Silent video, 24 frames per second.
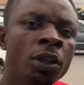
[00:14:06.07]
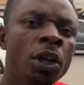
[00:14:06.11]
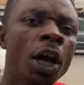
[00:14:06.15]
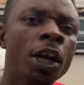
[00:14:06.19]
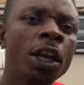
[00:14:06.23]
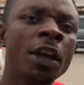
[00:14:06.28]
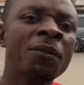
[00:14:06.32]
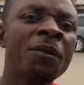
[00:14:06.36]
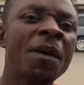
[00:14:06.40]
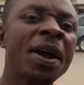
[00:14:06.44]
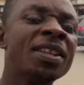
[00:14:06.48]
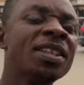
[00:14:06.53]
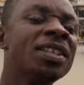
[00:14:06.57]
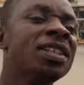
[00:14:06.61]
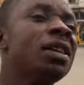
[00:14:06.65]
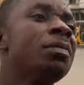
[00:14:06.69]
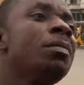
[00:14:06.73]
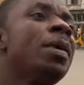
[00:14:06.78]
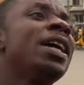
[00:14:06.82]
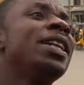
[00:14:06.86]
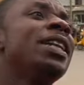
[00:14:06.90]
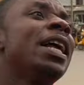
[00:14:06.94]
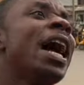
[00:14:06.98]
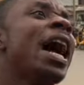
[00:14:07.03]
No, the fact
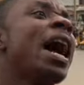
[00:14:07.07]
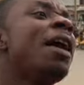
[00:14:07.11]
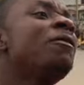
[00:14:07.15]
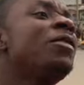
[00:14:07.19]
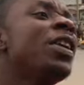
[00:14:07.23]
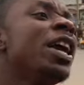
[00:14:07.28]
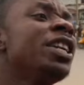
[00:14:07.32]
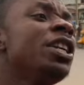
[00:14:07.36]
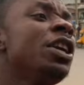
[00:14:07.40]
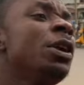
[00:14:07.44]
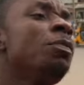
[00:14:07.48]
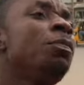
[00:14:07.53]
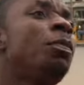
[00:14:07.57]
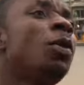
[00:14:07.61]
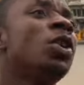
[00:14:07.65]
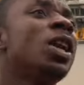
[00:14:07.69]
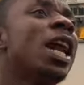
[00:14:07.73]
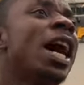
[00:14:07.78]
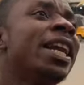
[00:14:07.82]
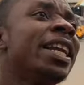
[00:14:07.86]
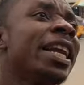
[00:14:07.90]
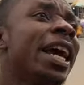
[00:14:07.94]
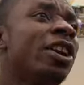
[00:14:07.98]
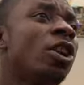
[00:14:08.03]
remains that average Igbo
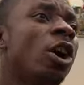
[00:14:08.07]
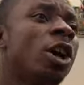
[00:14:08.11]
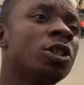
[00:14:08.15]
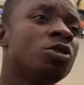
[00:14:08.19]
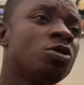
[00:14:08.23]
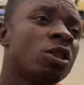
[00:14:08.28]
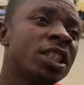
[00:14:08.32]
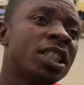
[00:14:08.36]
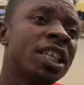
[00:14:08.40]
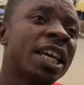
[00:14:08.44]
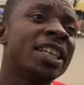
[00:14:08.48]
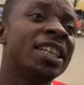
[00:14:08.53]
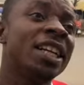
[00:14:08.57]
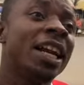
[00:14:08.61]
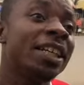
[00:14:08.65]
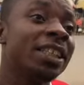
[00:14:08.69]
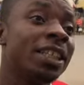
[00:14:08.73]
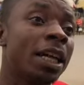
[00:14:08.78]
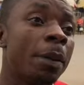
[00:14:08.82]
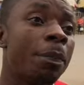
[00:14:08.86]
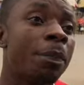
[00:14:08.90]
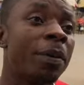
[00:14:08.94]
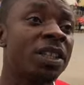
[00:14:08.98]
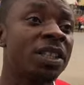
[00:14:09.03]
now, they are not interested in
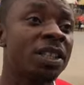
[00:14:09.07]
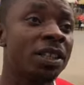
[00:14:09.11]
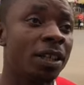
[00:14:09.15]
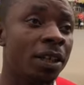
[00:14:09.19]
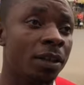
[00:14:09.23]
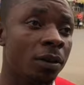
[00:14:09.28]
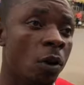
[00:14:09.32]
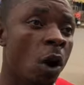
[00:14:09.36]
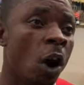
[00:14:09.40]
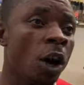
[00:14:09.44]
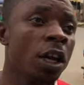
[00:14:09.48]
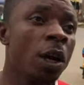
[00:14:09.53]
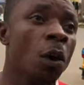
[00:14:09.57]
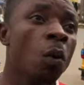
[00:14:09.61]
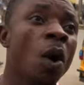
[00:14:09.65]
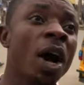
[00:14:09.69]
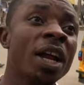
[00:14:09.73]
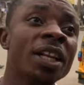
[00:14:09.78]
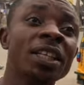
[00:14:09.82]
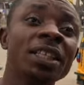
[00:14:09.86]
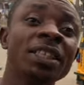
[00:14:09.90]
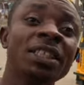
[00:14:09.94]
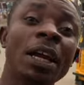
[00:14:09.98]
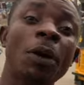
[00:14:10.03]
Nigeria president. All they
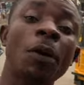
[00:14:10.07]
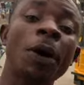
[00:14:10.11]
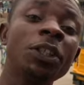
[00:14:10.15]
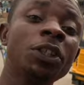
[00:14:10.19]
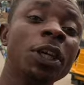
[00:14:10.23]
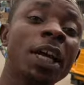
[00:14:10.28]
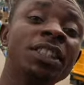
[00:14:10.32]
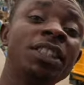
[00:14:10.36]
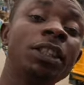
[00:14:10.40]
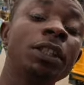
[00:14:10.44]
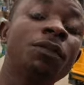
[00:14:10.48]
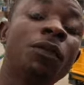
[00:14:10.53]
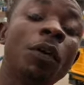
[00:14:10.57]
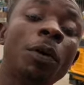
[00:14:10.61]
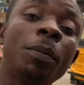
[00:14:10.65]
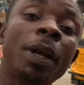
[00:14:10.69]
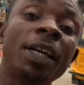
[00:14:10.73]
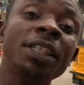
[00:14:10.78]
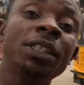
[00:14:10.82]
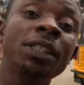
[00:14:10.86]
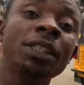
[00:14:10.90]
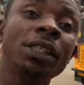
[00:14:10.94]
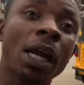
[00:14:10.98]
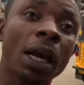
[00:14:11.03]
want is they want to exit from
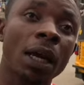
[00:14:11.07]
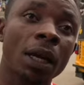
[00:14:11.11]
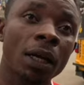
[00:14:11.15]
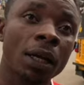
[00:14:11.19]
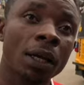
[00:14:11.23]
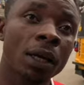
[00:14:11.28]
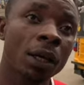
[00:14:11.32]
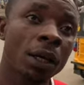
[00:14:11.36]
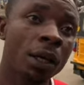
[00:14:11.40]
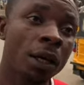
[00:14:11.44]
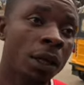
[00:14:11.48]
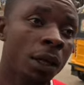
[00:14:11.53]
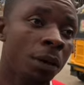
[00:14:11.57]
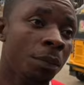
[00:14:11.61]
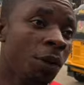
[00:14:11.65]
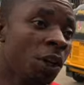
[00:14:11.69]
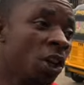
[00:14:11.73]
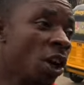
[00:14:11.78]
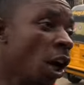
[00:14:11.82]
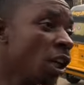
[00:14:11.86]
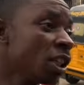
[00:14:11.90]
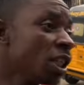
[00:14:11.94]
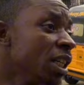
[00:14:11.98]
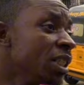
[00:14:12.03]
Nigeria.
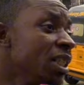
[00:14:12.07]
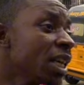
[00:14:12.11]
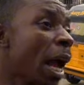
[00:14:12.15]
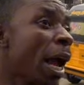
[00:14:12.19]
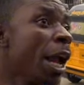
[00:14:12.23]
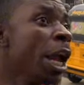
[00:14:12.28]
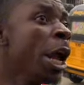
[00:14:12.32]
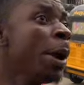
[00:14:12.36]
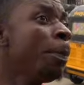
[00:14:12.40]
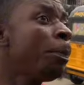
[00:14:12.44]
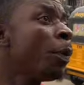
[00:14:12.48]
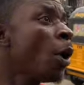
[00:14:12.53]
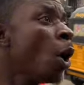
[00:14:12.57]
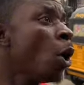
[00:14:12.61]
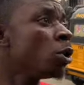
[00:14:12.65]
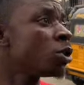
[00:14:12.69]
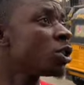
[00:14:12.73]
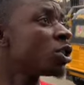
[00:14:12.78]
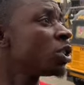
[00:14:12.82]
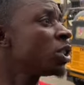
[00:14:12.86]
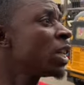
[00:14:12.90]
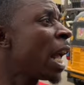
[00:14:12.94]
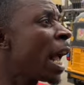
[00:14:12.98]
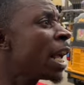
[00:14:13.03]
Because these are
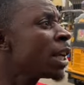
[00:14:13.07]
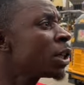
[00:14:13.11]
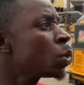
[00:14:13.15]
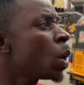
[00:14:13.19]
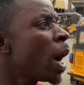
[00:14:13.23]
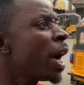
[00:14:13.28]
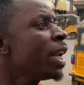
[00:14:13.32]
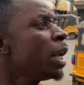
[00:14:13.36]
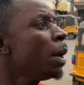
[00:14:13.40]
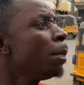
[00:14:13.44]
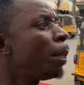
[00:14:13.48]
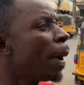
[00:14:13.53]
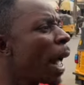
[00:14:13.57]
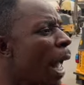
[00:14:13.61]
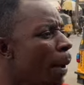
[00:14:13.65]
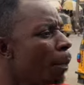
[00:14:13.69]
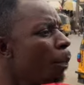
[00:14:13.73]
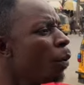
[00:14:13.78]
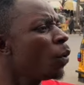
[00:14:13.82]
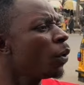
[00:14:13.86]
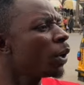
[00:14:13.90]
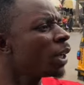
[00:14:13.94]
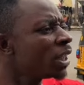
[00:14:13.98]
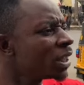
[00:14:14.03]
Igbos. That's why the
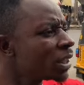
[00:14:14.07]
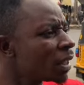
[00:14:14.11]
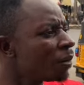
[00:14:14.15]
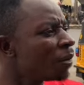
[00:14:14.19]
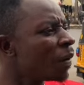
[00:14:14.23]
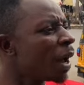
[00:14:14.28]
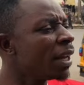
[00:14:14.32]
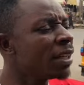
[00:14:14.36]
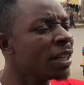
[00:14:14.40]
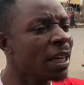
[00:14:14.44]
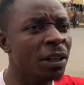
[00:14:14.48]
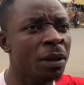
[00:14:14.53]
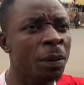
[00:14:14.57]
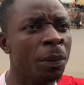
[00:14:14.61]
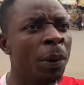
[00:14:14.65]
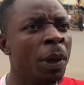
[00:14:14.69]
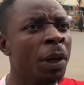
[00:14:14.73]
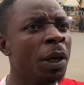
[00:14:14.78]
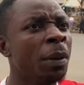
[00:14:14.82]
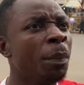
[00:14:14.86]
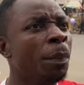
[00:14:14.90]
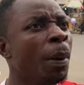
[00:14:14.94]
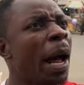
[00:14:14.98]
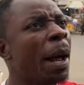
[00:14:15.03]
Bible
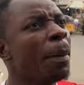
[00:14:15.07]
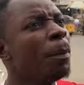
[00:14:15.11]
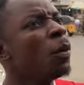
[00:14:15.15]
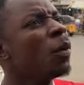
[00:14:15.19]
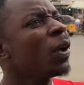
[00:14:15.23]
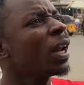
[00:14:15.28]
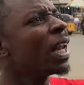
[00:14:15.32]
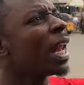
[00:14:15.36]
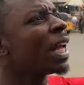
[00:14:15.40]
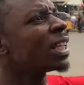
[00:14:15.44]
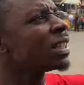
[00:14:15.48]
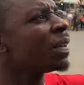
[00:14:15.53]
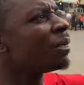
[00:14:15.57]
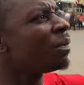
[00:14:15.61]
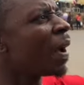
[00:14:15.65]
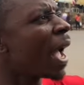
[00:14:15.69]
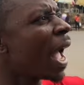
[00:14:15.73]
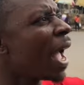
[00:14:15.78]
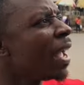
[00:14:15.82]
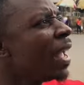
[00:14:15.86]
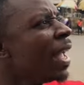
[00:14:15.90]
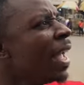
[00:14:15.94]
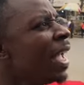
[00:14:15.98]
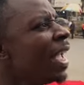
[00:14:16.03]

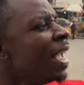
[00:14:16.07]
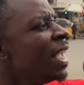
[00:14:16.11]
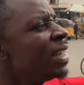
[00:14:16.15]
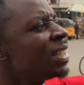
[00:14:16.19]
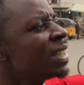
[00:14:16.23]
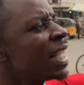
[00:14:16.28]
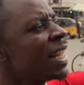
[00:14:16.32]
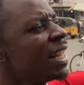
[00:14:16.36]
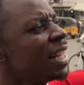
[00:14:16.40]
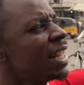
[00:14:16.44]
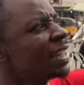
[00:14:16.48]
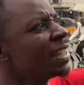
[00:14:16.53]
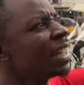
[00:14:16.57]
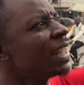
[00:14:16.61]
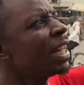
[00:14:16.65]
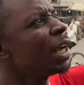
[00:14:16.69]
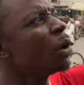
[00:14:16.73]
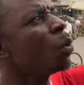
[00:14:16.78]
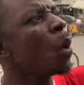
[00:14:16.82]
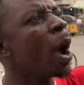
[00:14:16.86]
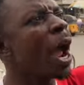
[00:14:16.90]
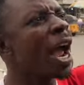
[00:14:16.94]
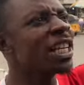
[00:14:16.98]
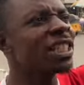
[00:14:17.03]
classified. It said the
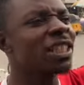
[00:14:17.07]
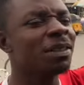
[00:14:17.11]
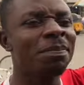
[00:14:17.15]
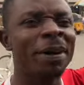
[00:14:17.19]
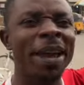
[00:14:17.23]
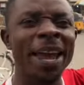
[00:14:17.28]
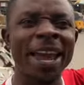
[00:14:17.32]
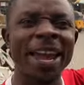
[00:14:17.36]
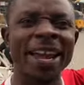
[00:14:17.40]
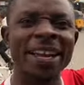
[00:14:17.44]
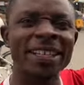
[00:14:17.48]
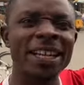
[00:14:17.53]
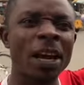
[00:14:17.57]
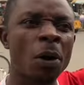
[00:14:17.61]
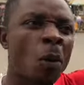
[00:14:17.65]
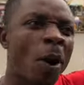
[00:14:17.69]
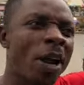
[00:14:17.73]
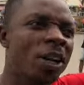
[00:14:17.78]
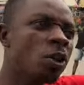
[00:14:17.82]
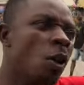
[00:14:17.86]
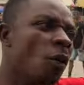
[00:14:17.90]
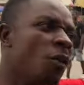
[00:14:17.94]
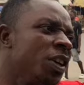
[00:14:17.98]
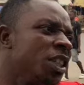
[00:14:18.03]
3 wise men, they
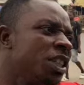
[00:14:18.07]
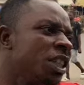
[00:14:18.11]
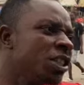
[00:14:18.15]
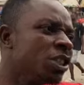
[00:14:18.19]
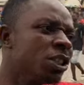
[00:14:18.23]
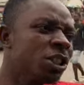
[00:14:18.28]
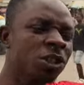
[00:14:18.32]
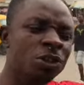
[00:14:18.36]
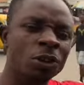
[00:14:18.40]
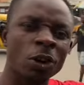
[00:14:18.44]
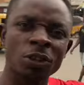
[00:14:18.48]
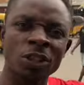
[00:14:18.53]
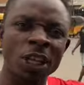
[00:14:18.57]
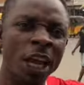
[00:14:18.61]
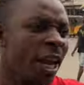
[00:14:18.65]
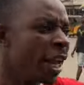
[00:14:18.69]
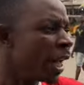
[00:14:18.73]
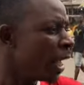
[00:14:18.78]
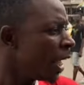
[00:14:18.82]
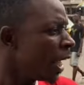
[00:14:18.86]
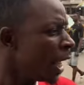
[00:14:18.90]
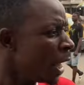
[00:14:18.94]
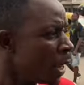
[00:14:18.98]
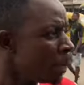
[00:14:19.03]
went to visit Jesus.
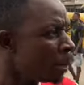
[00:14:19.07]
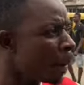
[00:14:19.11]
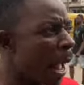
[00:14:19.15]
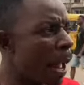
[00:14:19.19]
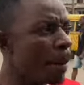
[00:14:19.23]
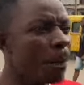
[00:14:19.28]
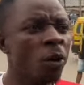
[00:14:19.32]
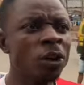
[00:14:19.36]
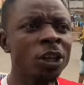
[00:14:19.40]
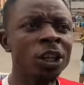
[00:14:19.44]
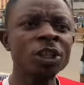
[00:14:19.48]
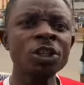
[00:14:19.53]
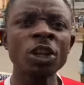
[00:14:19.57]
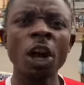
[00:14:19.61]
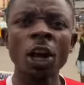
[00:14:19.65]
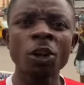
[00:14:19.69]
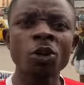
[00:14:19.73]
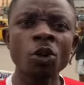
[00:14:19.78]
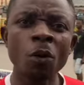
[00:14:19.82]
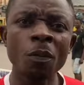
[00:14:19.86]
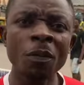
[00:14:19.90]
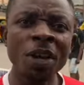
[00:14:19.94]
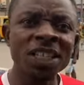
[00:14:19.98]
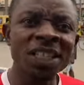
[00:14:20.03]
The Bible did
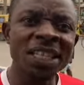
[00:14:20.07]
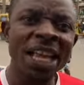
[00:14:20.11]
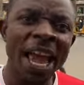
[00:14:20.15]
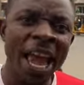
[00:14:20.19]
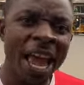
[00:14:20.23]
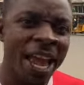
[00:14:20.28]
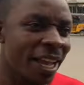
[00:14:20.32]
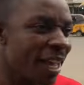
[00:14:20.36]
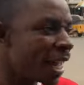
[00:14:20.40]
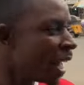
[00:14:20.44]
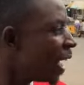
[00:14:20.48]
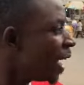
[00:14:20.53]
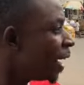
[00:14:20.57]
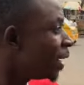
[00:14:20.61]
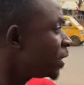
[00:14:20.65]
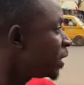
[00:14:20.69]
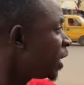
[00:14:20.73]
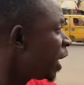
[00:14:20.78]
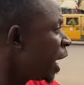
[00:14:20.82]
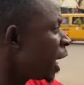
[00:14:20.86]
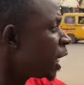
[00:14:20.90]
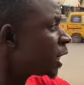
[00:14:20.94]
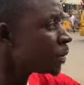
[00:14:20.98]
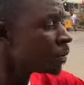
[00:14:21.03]
not do mistake.
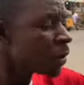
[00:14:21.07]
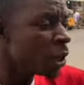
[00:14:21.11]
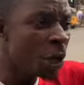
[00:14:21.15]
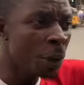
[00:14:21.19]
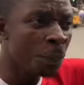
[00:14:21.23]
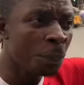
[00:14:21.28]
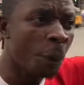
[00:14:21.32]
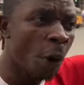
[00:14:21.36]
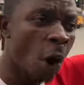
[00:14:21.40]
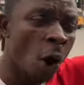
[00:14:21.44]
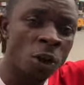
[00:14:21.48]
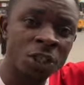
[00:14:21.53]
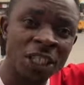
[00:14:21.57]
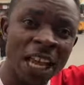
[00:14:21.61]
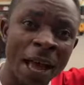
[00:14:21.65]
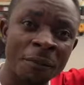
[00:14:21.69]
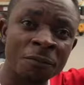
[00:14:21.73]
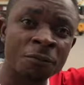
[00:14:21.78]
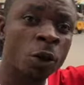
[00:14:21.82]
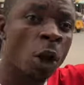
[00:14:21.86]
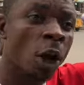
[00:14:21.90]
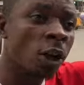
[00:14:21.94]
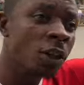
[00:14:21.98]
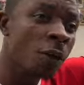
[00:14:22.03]
These Igbos
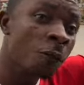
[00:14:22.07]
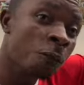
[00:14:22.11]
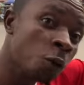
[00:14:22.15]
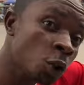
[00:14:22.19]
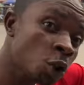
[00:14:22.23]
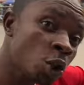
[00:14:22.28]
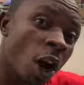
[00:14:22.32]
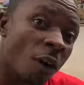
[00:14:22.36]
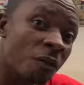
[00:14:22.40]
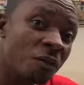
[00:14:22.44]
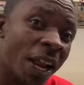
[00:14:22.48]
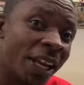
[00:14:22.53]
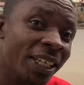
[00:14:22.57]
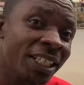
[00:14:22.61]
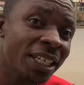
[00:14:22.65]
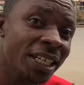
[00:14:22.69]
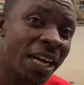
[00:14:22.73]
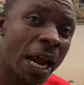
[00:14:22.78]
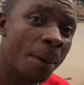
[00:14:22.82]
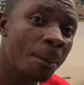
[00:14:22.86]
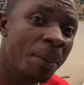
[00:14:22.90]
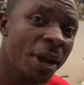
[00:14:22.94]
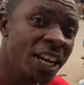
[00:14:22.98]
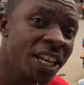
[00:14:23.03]
have thought the future of
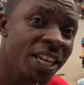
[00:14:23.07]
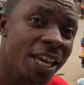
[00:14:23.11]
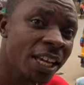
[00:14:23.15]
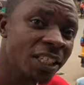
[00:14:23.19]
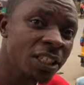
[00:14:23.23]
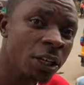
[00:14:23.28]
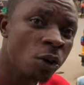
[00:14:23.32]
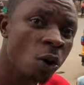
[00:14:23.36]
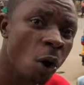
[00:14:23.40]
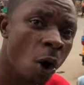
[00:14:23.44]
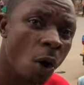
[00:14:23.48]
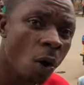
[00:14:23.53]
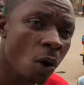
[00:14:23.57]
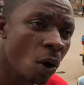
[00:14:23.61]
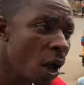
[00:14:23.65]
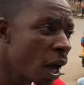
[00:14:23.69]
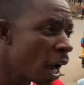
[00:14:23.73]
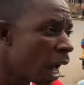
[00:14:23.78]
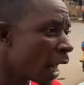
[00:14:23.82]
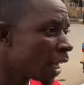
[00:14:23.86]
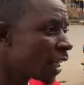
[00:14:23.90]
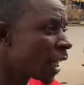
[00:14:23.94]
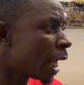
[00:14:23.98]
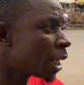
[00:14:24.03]
Nigeria many years ago.
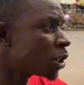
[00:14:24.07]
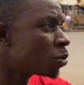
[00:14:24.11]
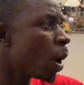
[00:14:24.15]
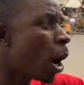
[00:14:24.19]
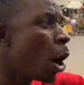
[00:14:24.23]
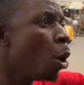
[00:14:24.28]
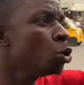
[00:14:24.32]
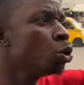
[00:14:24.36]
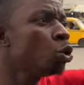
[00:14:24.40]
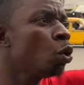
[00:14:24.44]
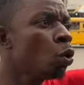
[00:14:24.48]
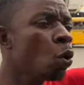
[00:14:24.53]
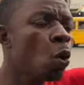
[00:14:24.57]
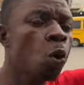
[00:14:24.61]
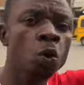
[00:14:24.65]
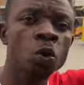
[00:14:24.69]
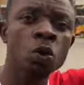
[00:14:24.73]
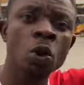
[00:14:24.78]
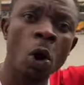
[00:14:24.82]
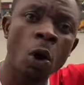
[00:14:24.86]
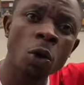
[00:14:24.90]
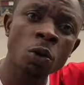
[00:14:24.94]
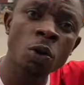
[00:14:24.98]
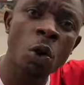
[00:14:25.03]
And that's why
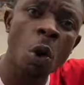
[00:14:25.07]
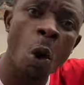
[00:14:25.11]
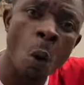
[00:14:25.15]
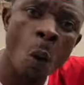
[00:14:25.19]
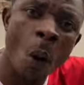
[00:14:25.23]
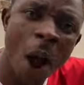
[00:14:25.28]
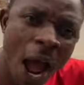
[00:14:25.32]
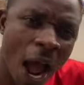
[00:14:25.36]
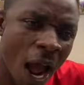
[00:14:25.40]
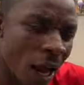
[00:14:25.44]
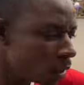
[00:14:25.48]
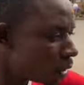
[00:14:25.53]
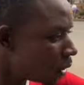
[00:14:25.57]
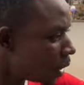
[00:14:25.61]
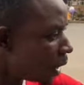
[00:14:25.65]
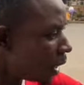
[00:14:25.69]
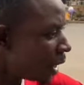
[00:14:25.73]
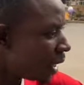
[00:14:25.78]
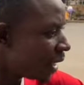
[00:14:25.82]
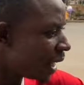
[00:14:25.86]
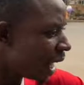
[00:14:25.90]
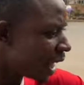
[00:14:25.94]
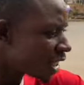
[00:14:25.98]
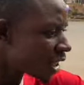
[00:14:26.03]
Atiku told Gowon,
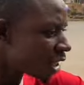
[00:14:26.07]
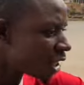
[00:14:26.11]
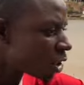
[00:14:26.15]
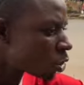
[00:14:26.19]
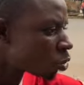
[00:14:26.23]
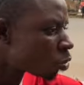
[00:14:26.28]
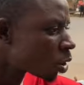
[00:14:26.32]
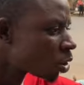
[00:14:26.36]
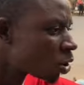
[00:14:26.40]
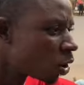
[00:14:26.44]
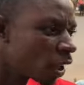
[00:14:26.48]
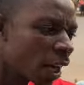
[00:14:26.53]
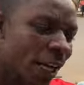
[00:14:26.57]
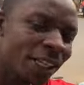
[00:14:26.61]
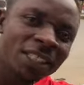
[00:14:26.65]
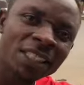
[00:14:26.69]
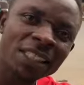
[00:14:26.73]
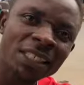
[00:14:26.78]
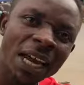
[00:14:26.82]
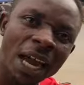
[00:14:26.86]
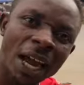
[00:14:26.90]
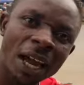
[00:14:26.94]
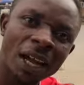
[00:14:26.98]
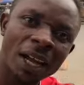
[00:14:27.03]
let's restructure
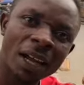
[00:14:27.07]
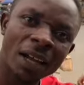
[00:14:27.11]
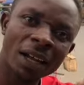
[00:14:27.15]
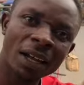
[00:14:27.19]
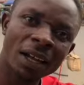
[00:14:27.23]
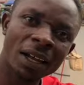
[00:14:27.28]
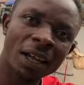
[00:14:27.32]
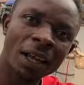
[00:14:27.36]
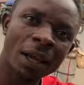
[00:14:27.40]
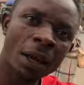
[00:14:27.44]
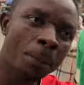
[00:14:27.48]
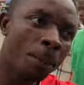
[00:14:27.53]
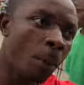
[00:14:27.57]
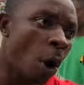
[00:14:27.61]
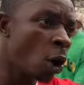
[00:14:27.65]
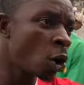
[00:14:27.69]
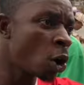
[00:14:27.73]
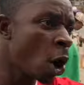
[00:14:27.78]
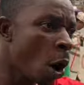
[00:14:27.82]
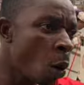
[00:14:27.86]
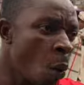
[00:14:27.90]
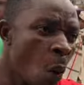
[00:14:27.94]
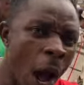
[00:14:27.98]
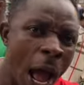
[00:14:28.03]
Nigeria.
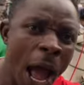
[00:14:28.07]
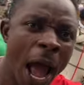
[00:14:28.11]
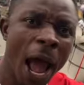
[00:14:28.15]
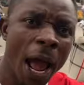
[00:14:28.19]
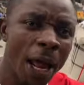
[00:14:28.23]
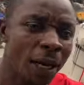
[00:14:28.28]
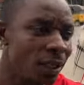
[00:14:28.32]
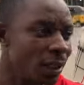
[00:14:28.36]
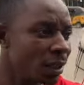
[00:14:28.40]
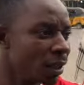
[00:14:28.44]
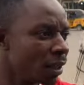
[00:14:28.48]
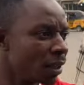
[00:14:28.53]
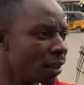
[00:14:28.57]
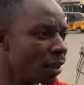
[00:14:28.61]
But Gowon,